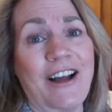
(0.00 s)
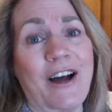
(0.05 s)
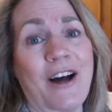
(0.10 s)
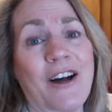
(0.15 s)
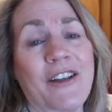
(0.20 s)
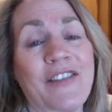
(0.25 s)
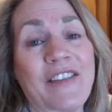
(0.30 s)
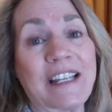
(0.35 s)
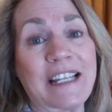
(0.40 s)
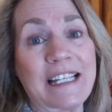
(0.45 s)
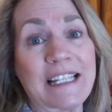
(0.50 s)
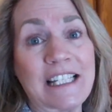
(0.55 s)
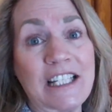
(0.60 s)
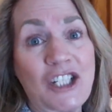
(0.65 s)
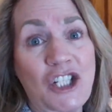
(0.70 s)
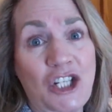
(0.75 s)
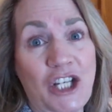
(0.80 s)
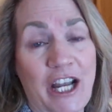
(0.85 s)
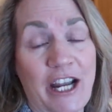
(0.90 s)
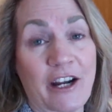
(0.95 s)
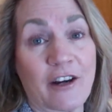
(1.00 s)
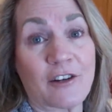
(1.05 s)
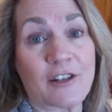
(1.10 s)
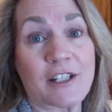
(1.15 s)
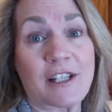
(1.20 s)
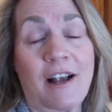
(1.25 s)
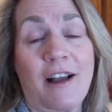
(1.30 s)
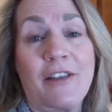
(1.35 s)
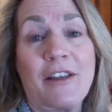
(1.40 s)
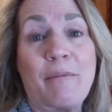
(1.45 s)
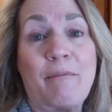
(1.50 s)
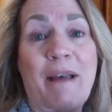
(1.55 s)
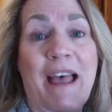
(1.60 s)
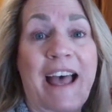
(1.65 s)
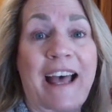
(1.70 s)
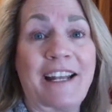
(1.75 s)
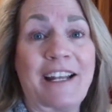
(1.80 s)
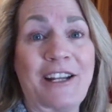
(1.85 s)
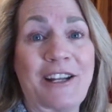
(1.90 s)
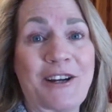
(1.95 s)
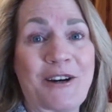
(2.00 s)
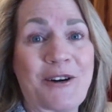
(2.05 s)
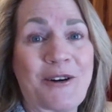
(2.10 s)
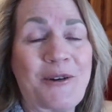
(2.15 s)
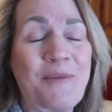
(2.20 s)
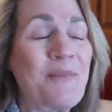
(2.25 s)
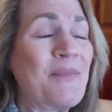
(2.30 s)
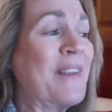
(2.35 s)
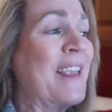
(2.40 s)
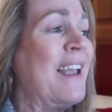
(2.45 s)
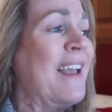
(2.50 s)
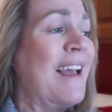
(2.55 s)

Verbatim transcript: on the chairs on the patio.